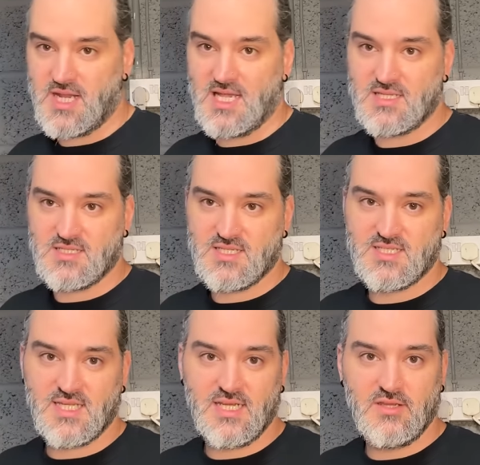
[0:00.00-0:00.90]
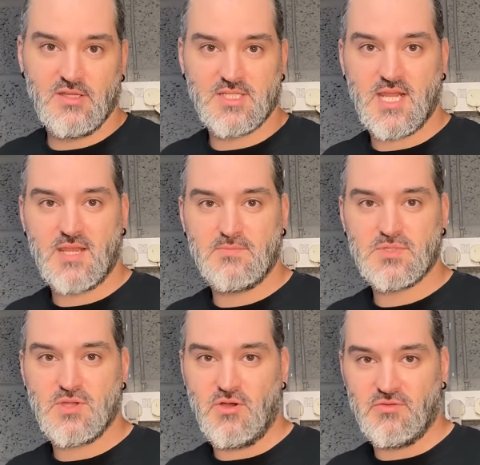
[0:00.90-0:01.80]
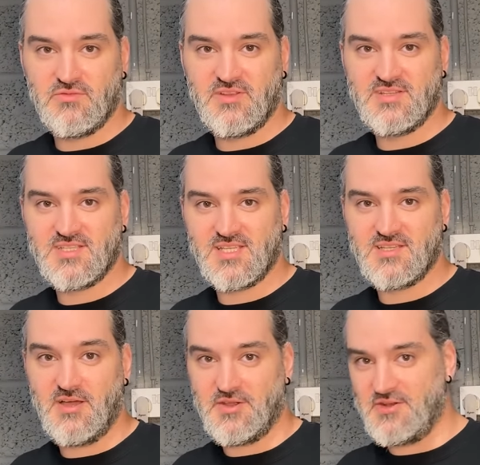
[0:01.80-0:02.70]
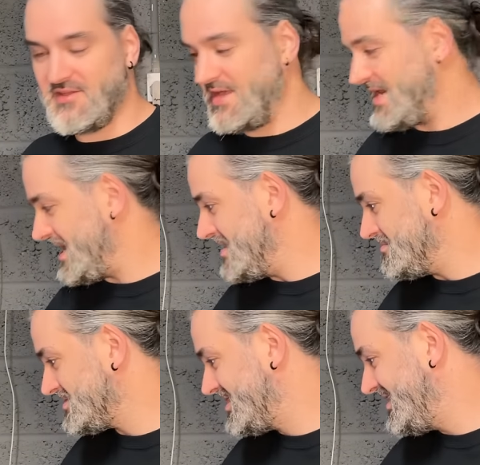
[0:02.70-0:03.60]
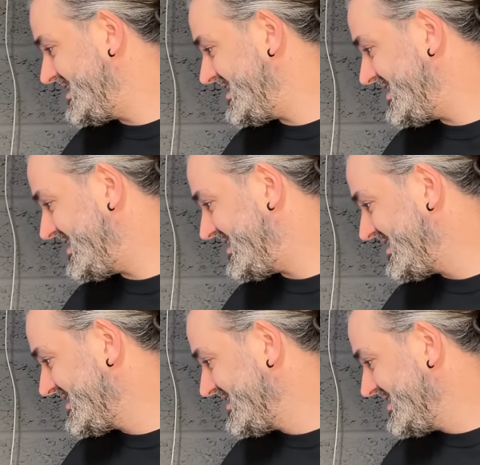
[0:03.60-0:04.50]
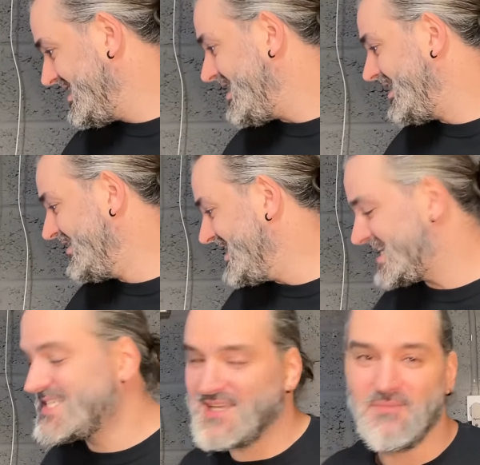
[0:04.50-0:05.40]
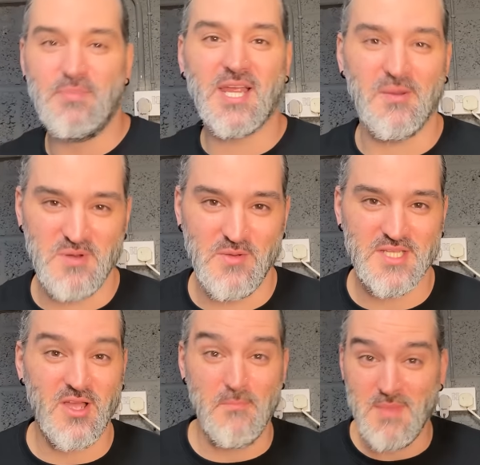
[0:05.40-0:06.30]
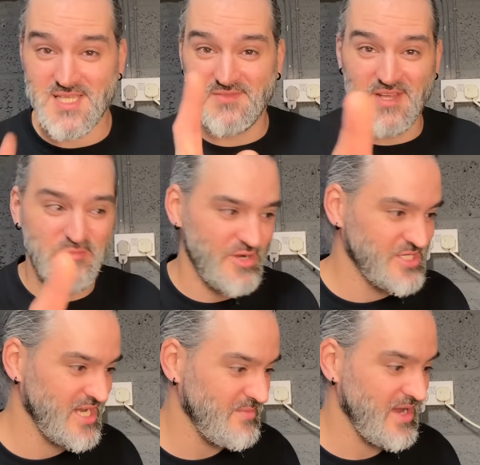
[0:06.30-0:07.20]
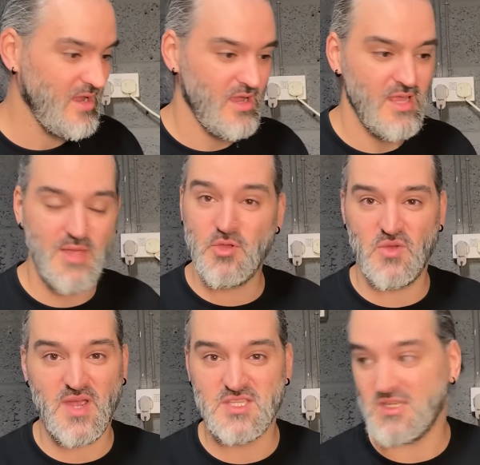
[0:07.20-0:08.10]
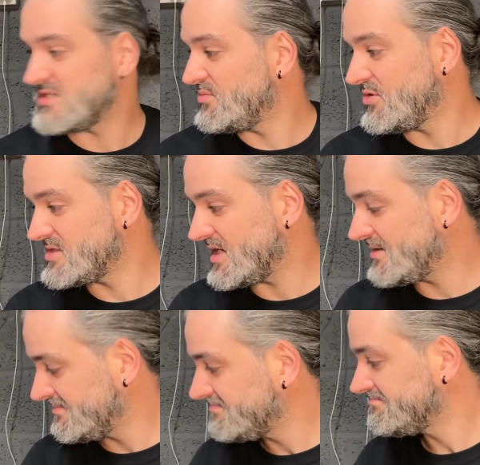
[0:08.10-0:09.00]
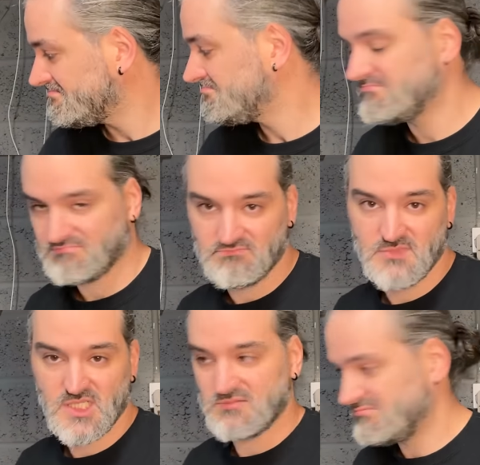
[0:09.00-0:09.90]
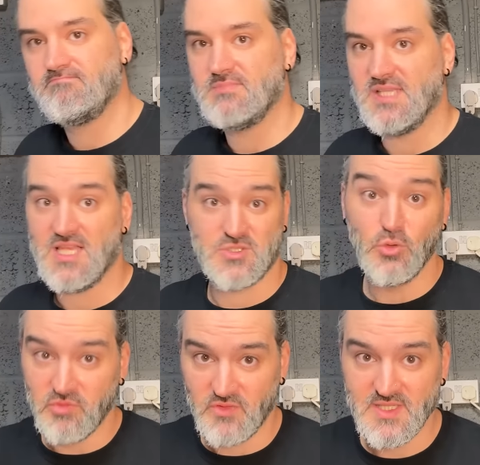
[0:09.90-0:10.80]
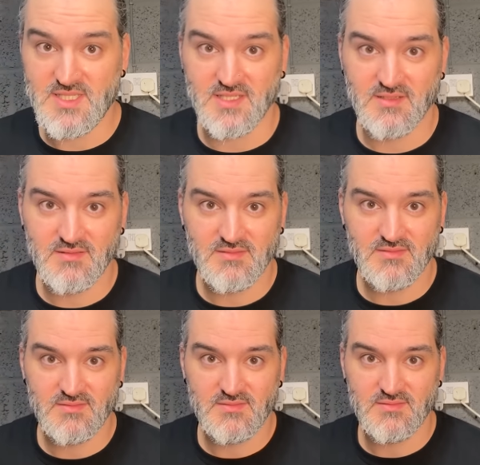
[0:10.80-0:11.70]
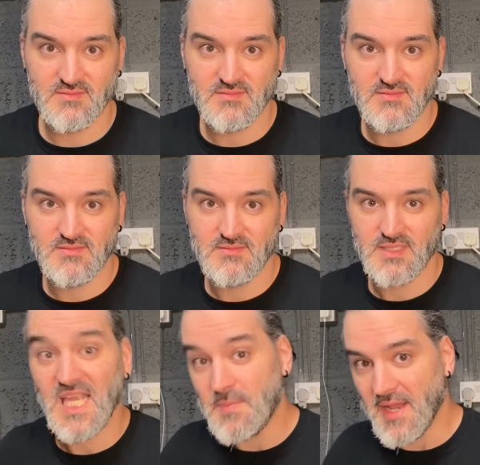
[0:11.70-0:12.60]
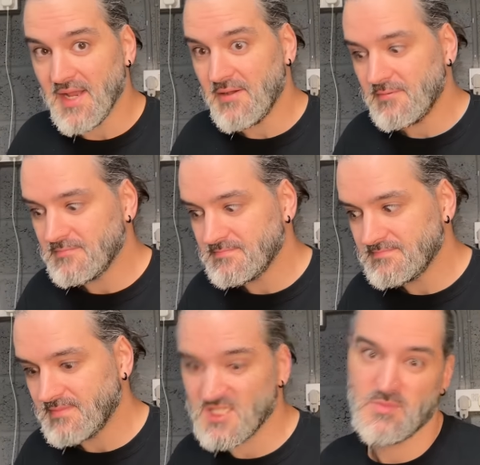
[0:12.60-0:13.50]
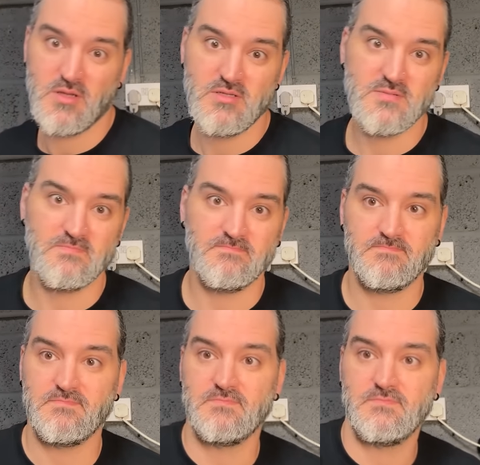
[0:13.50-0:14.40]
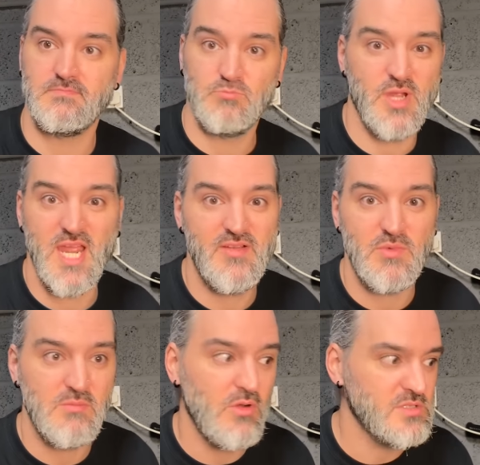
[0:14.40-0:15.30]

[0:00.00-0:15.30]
has silly usernames on Vinted. I don't know their names. Lewis! Big up, Lewis. I massively appreciate you, mate. They'll be on the way to you at some point today. Yeah. And that's all for Vinted. eBay now, I suppose. We're here, aren't we? Might as